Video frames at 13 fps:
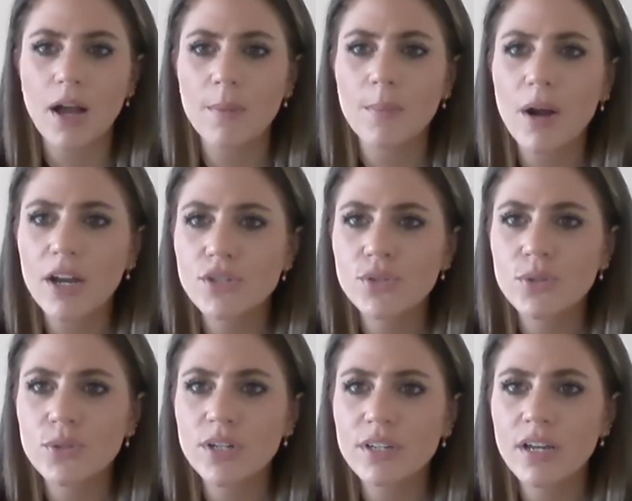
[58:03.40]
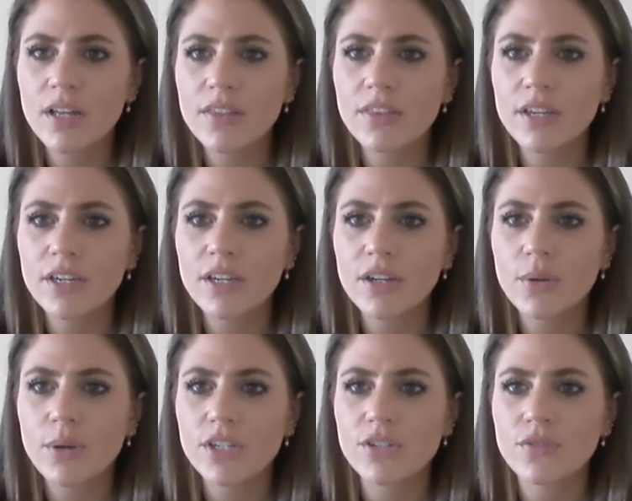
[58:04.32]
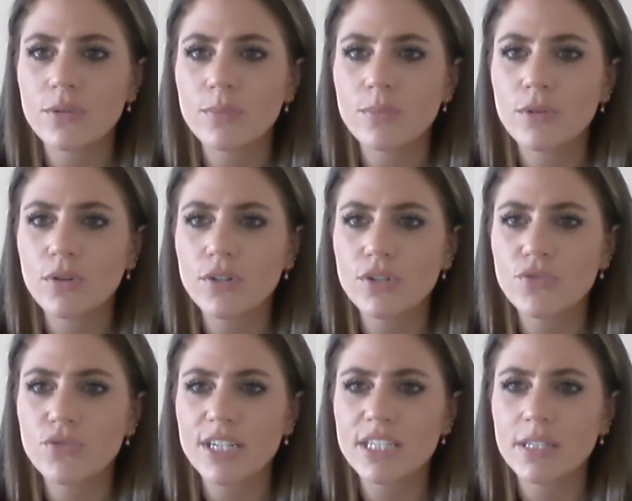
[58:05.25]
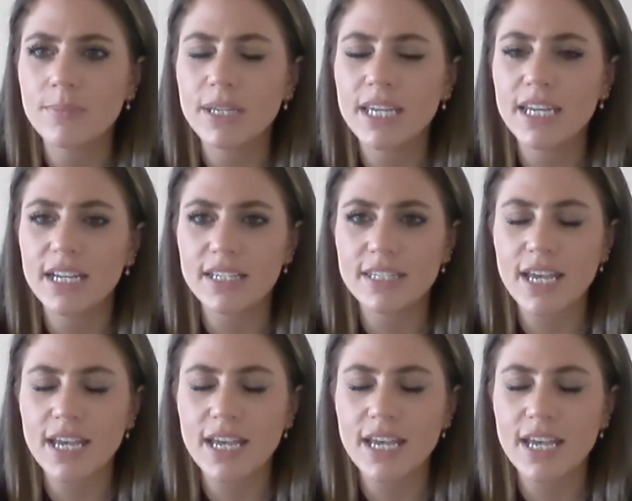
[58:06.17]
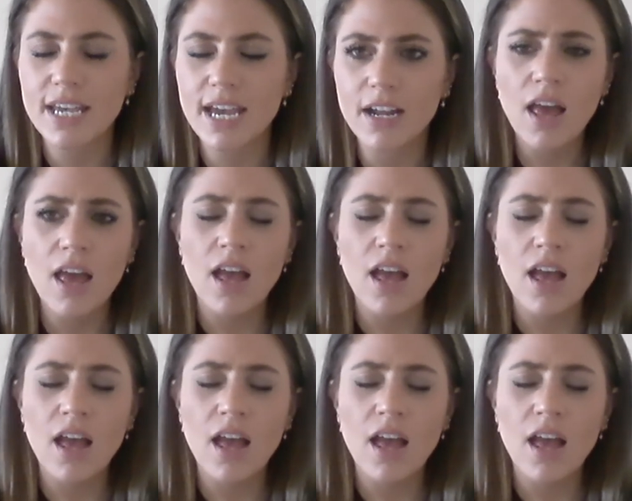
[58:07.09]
I saw another question from Lawrence right at the beginning saying